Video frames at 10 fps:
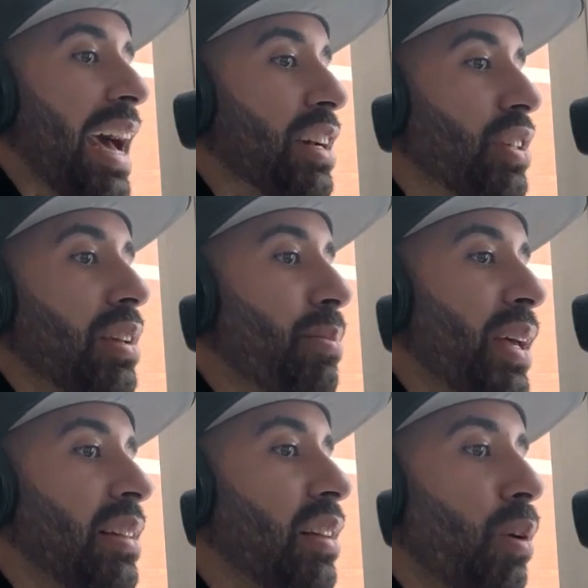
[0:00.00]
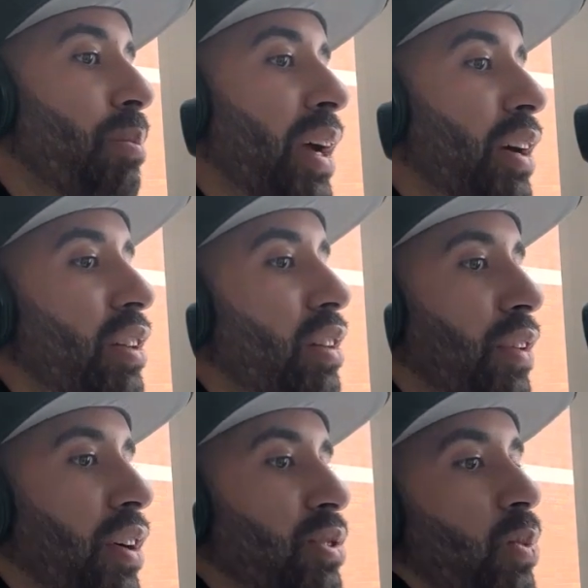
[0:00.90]
actually be a little bigger than the
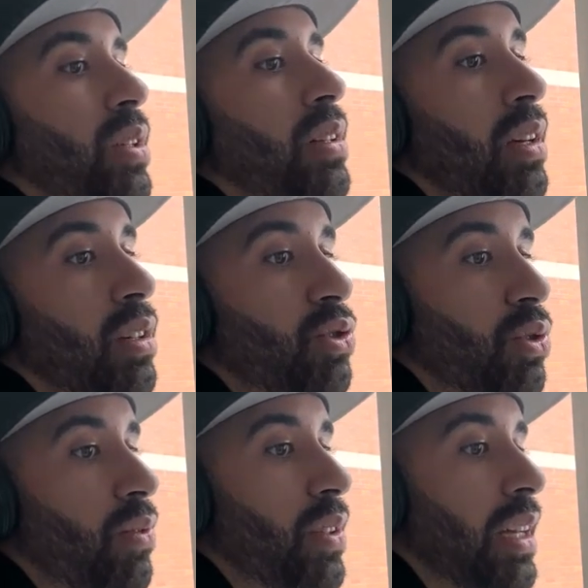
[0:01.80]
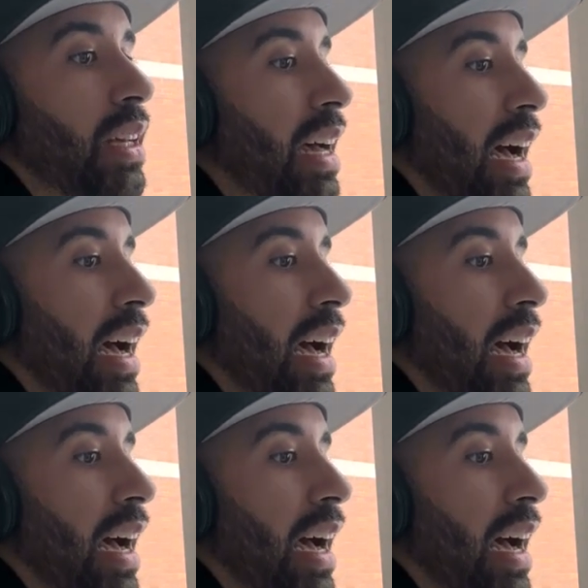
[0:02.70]
first one, truthfully.